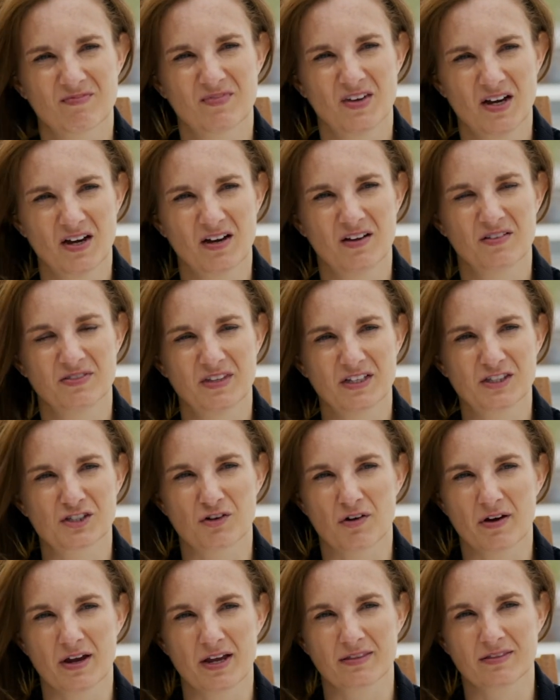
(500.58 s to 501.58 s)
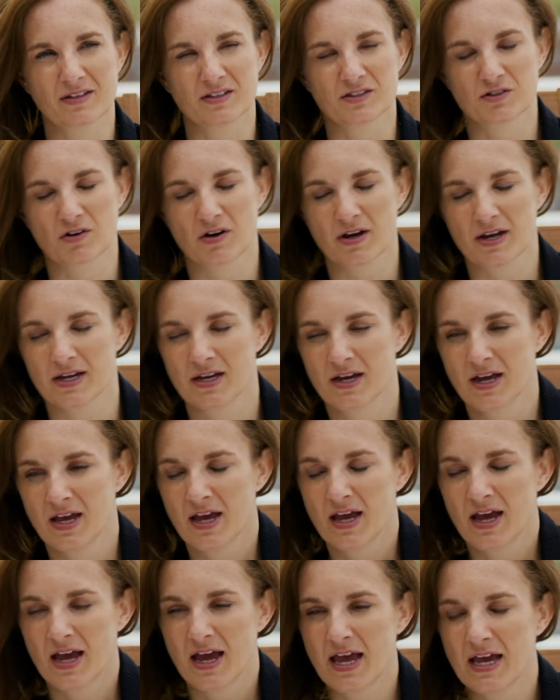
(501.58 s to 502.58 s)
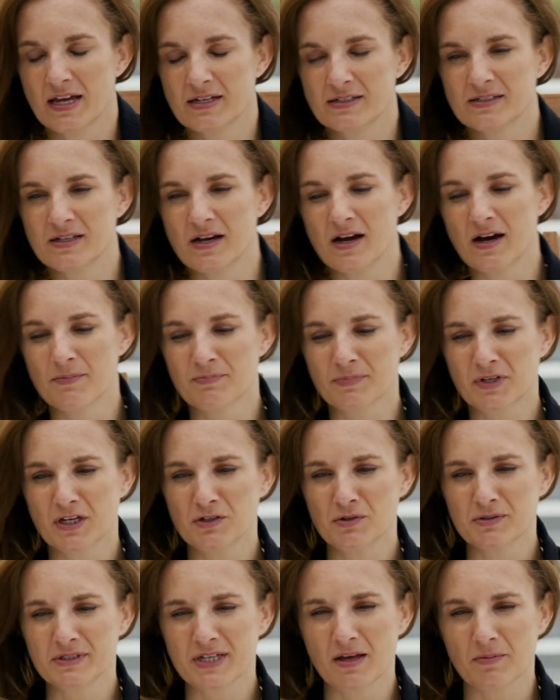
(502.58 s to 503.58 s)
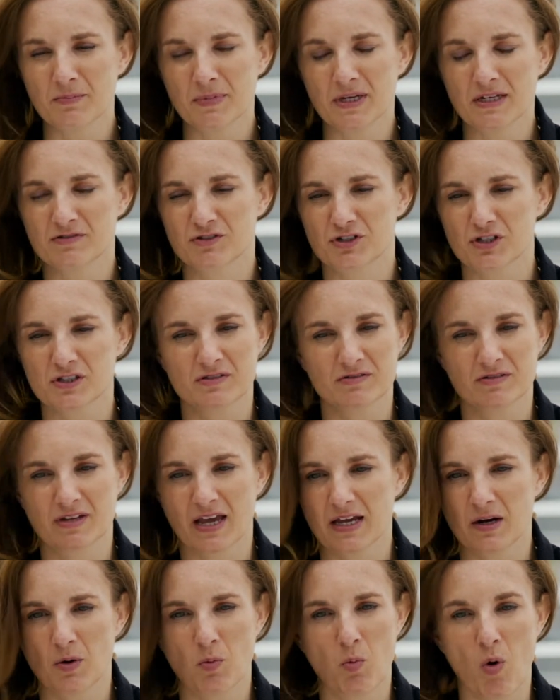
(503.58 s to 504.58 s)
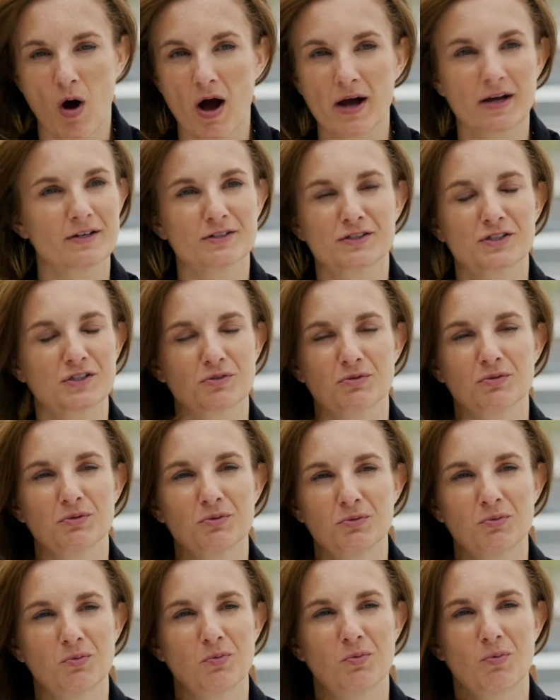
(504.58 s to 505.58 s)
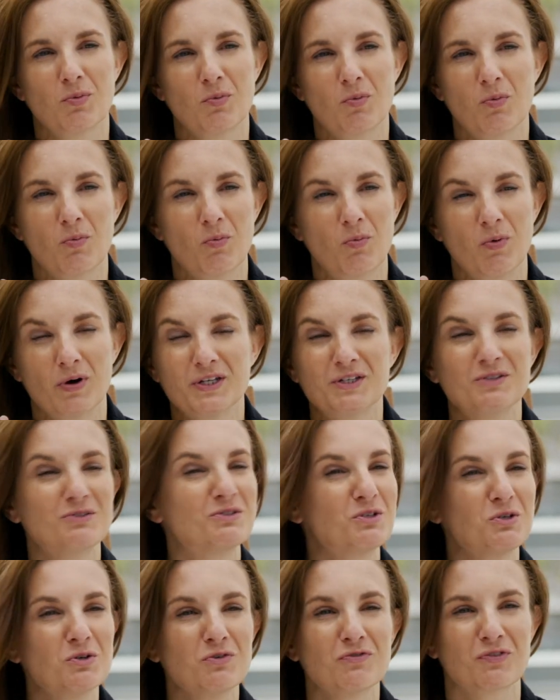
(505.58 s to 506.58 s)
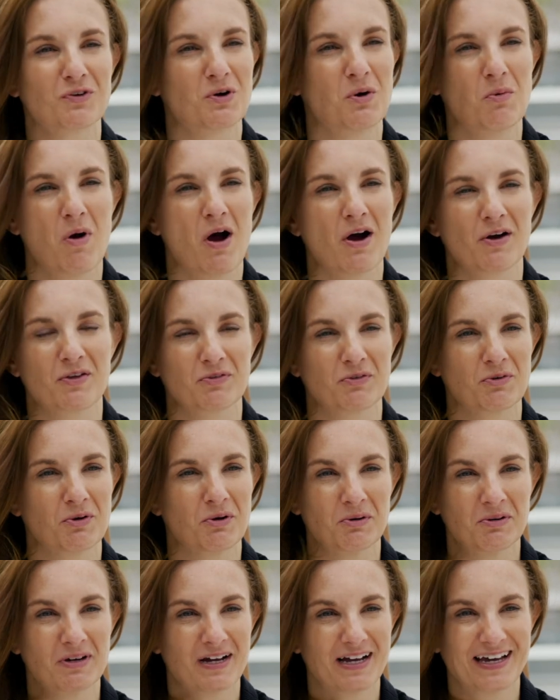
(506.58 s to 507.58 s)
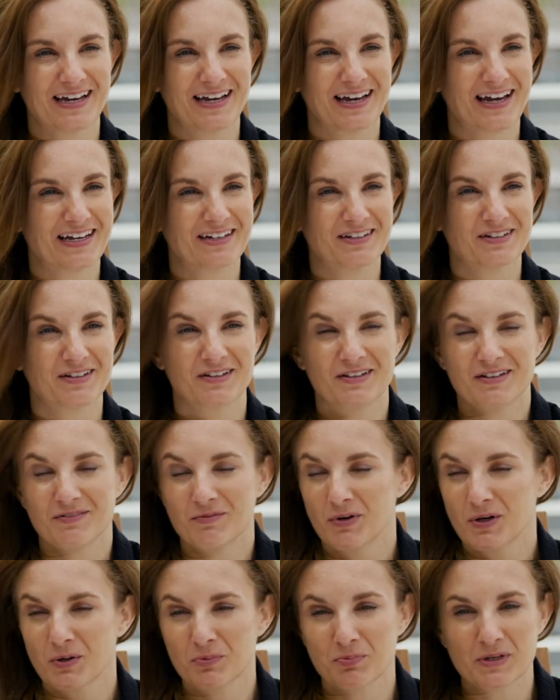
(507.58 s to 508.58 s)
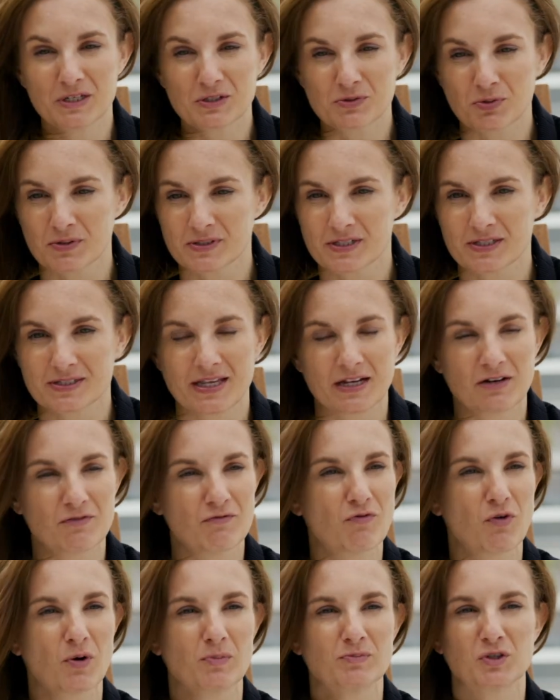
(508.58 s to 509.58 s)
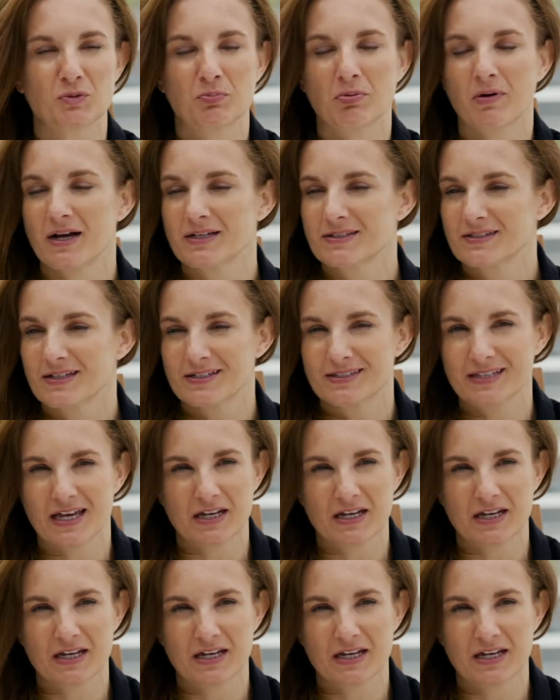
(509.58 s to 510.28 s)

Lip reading: Yeah, that's great. That's great. And can you tell me, just kind of walk us through, what do you do for a walkthrough? What are resources that informed your process?